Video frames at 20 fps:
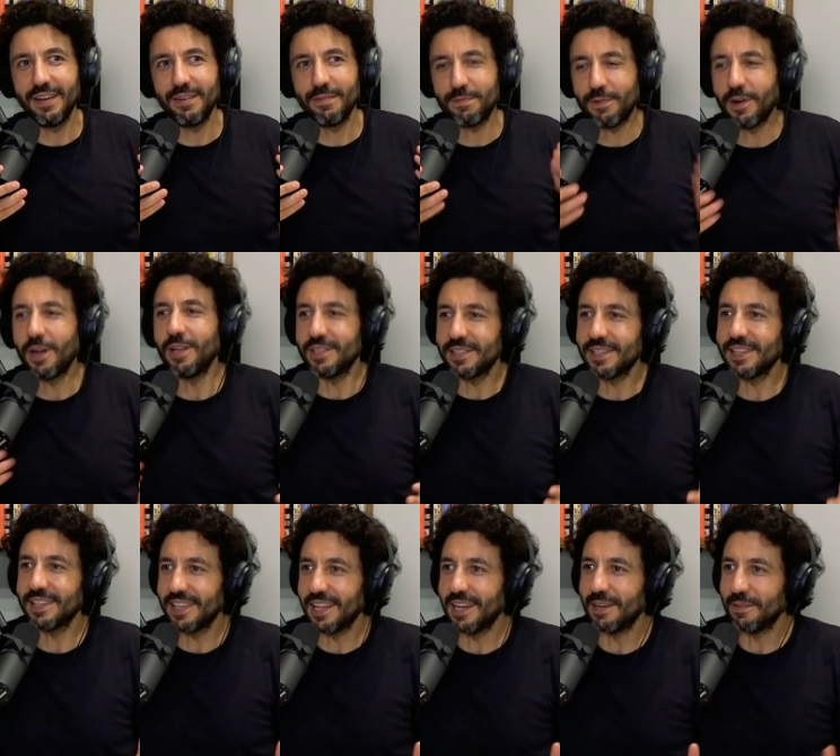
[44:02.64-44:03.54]
fallen
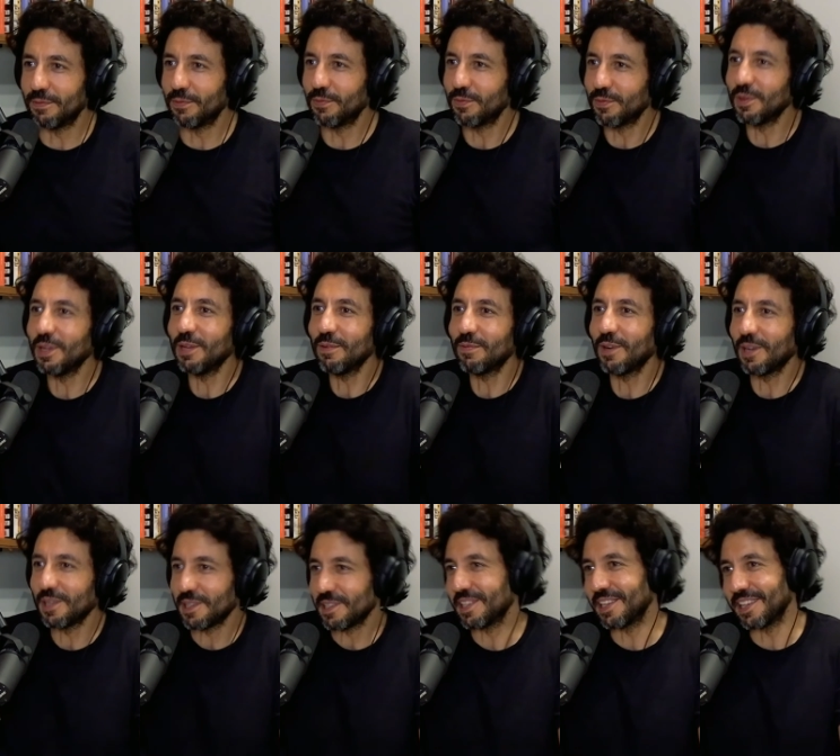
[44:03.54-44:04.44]
in love,
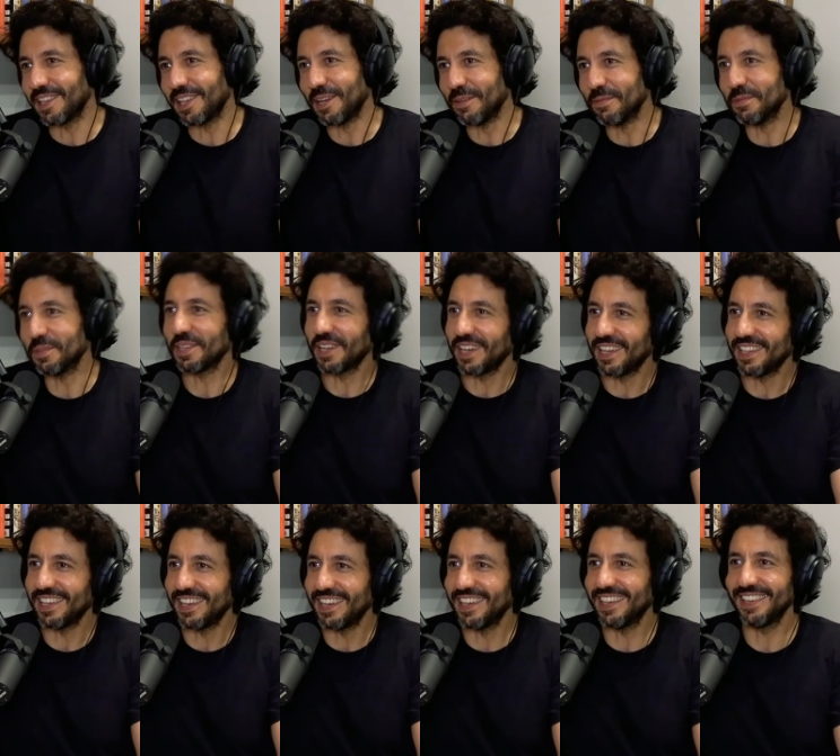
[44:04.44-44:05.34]
re-fallen in love with
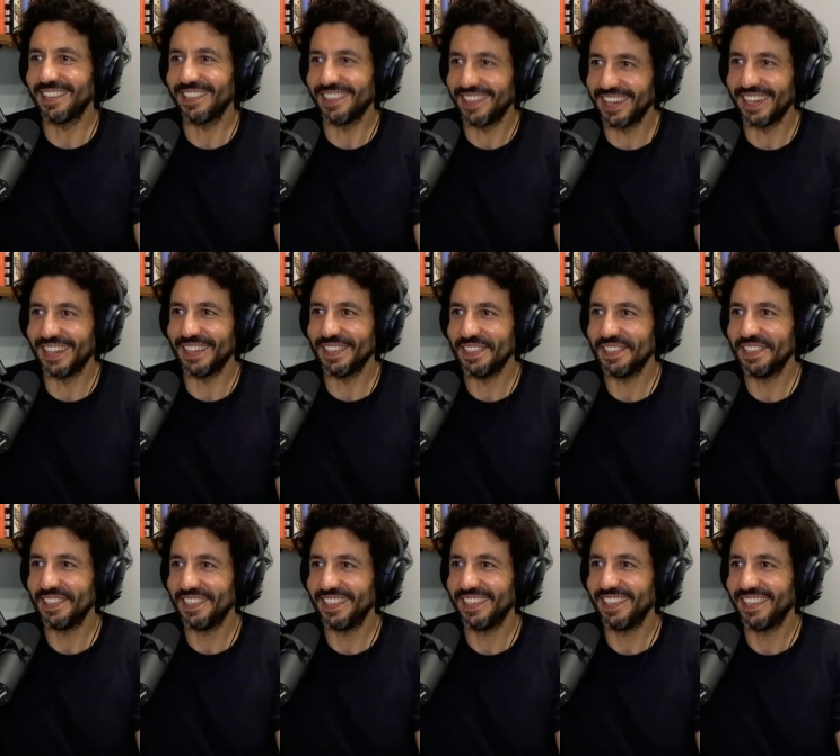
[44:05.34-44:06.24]
LA now
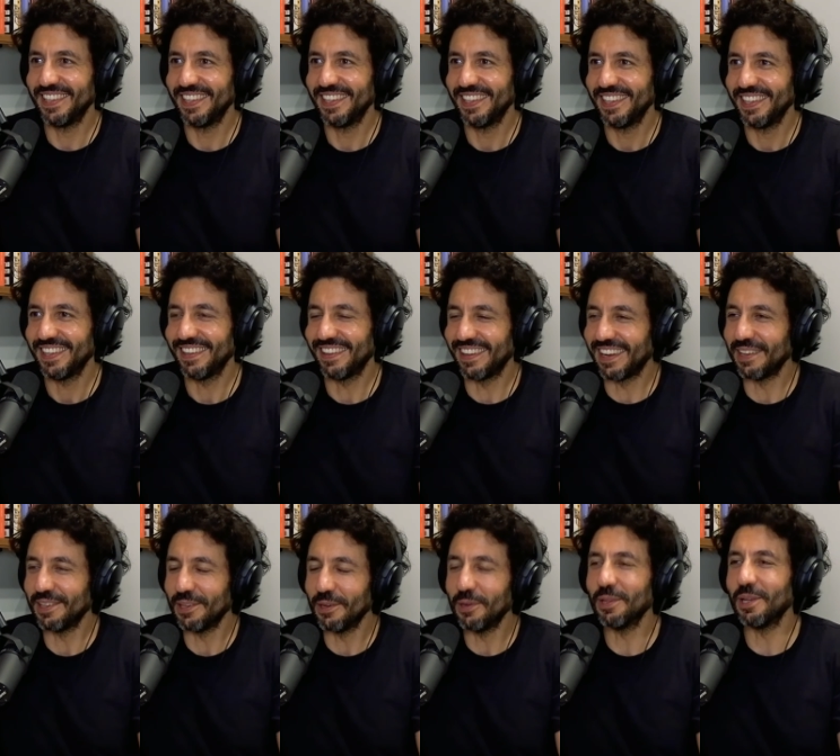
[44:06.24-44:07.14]
and uh,
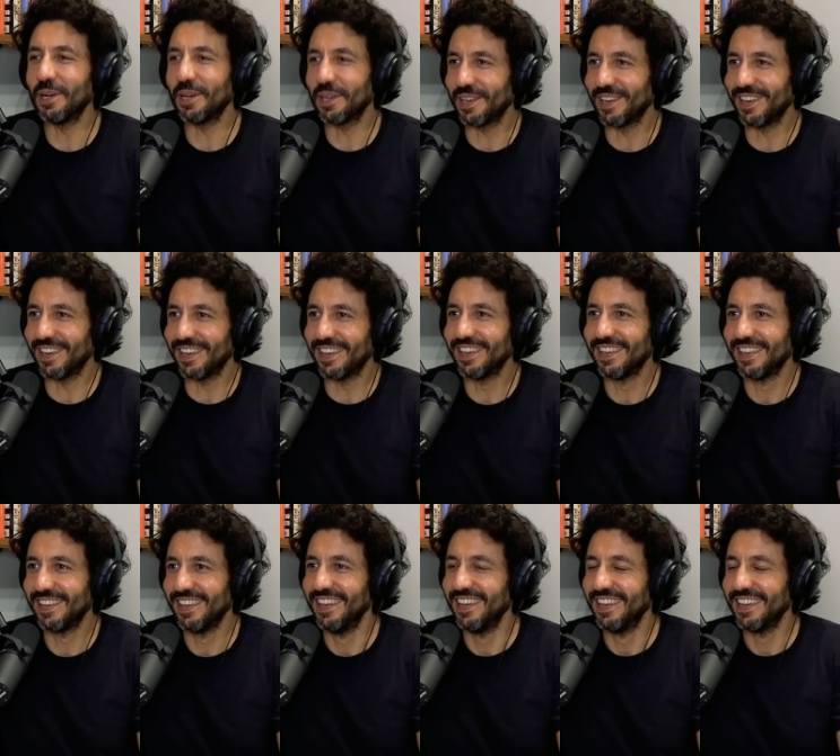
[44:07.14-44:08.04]
I no longer
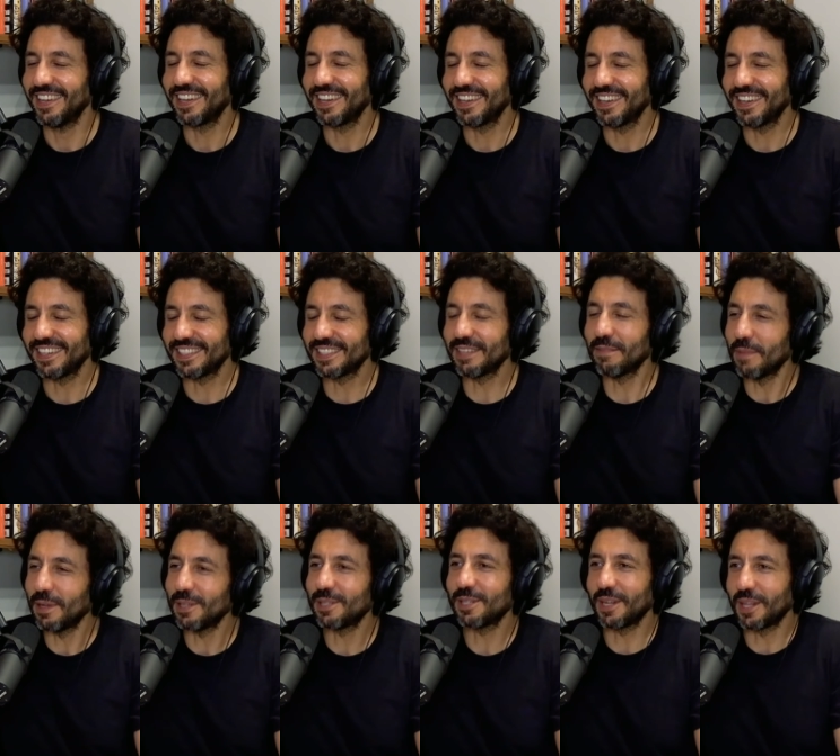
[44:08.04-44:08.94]
because I've
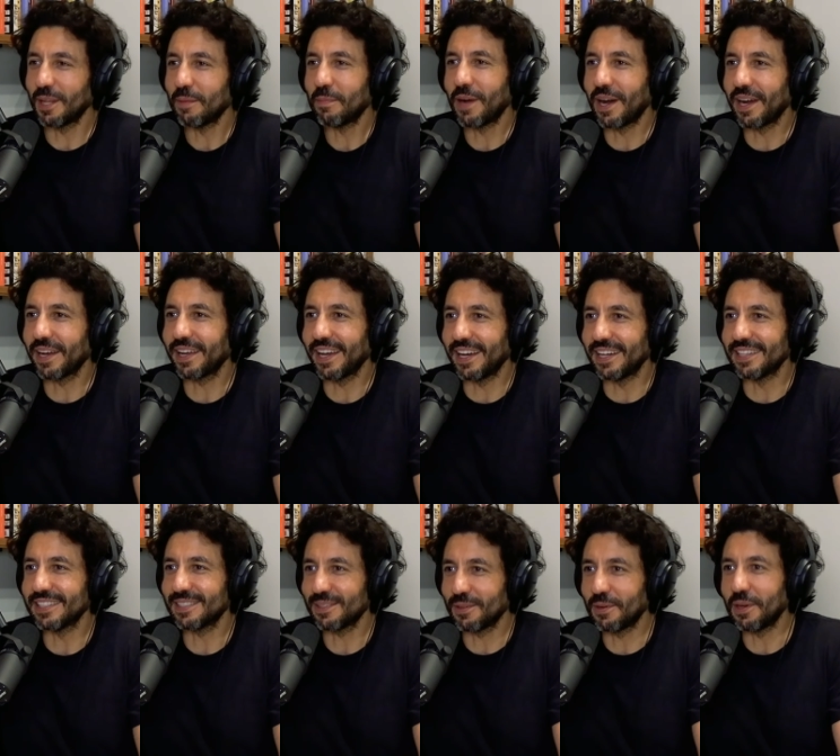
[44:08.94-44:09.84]
mentioned on the
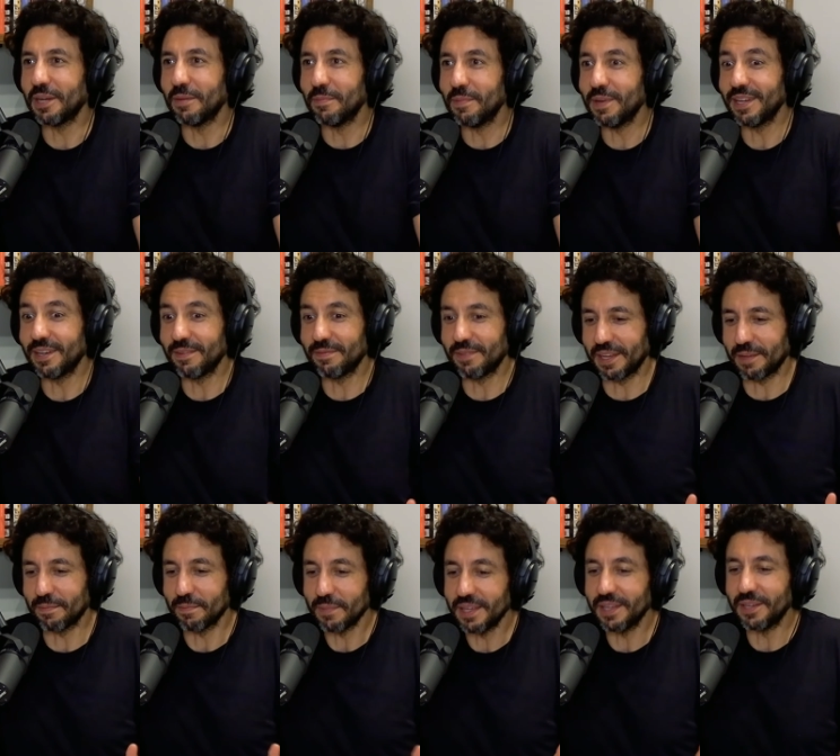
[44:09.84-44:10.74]
podcast quite a bit of
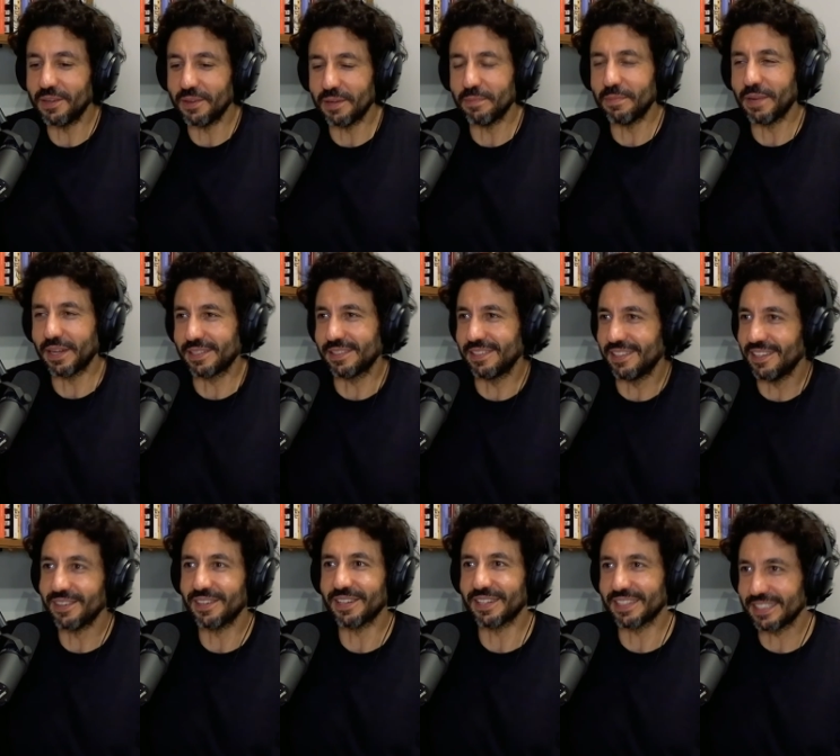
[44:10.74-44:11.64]
like me going back to New
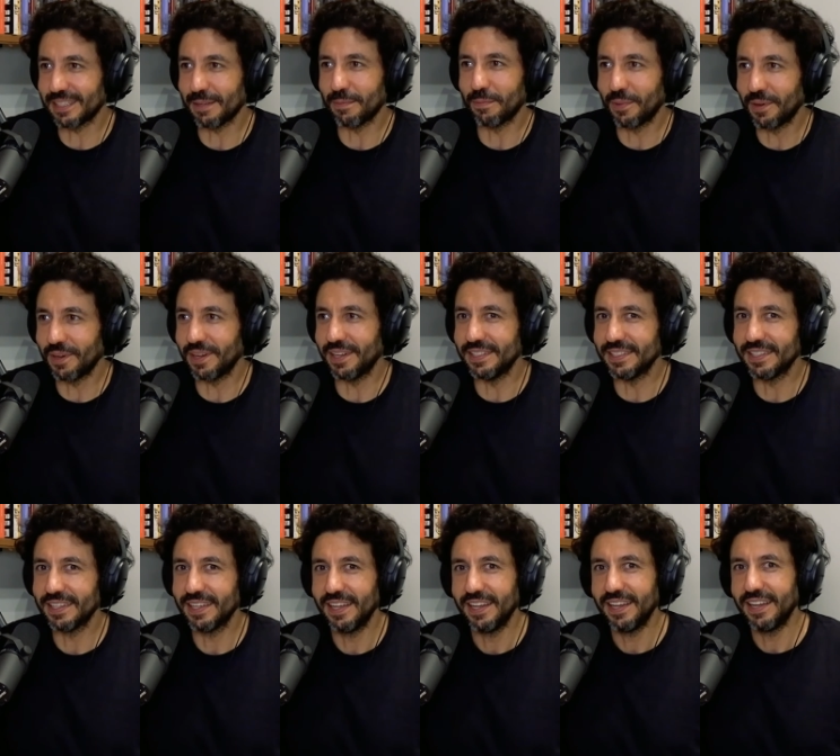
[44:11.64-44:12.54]
York at some point.
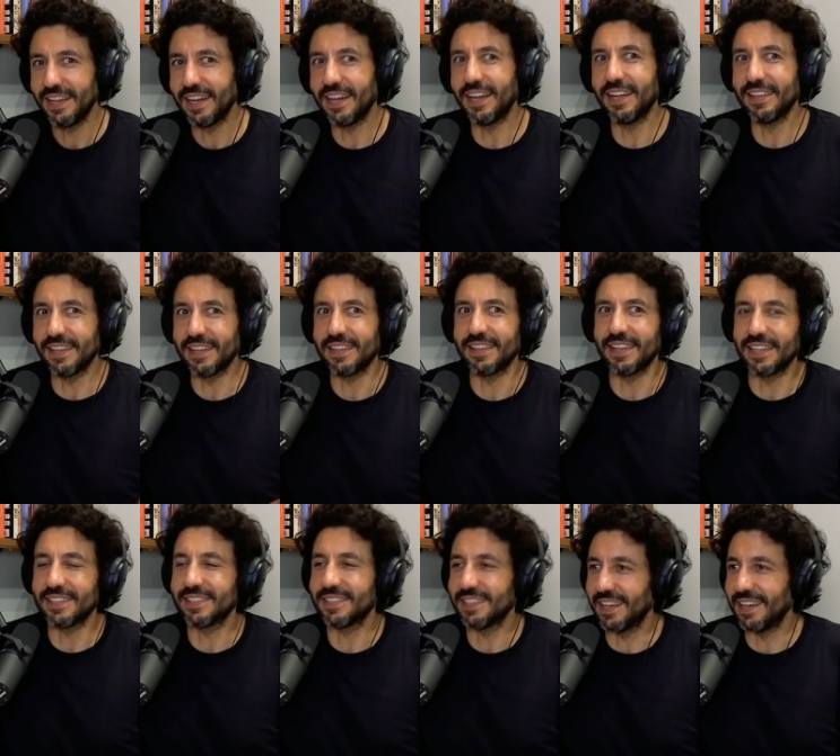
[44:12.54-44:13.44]
And I think
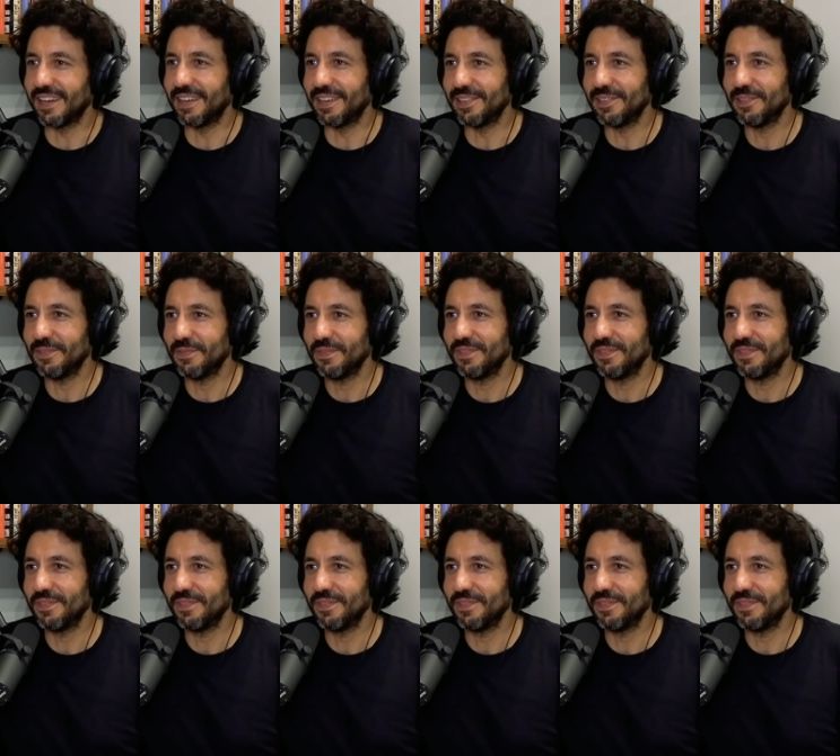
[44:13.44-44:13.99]
that's now.